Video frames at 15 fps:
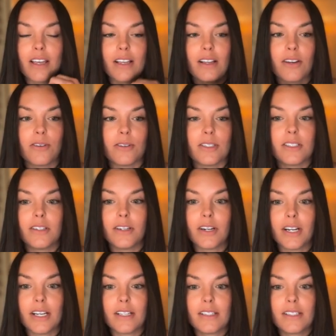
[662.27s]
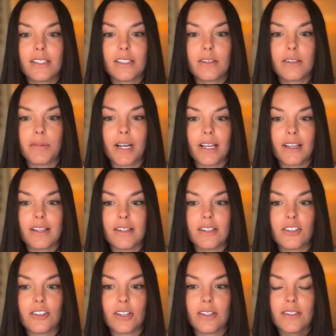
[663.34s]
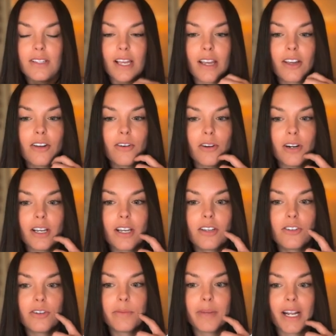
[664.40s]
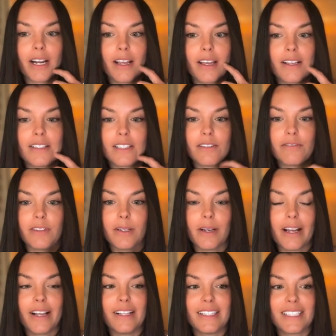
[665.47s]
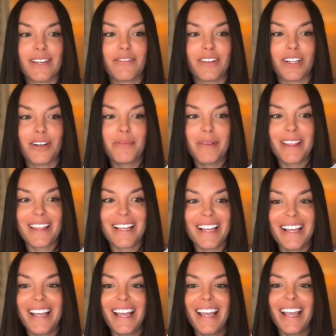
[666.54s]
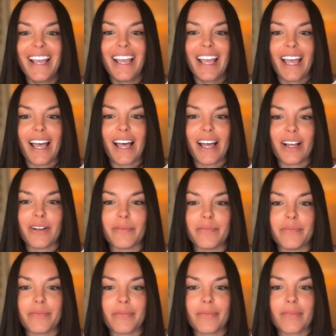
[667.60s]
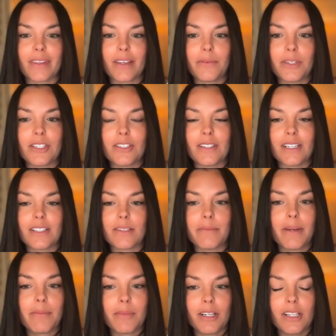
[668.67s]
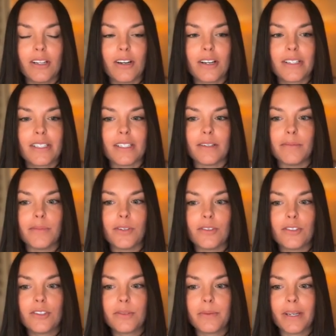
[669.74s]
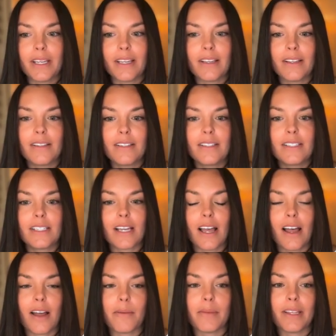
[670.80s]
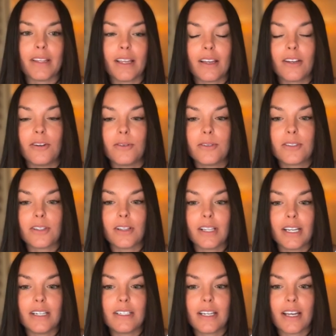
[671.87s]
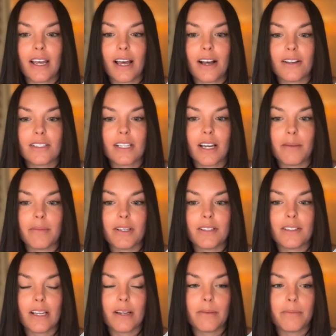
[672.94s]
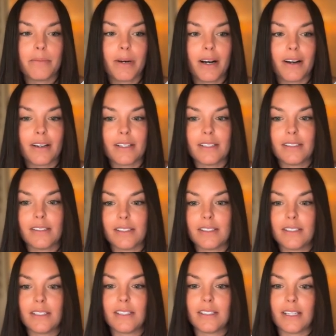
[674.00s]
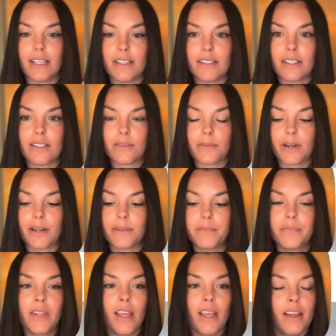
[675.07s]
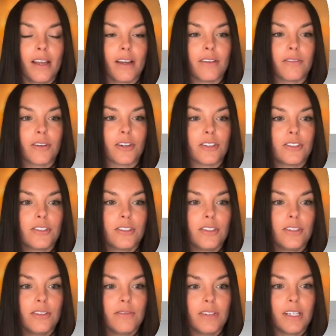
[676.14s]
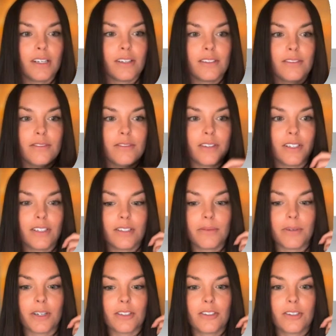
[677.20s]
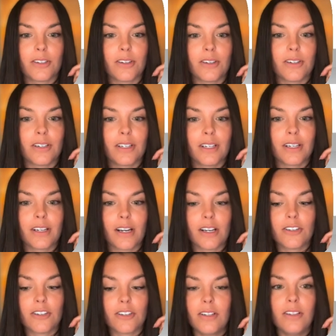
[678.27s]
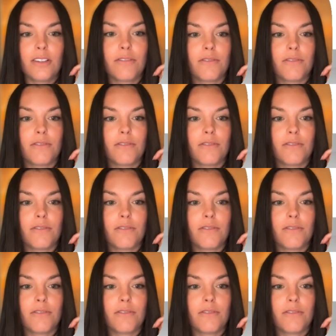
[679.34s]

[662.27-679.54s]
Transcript: They can cause serious brain conditions like chronic traumatic encephalopathy, which is linked to memory loss and mood swings. And they can also lead to Alzheimer's and Parkinson's disease as well. I've got 2 videos for you to watch on concussion.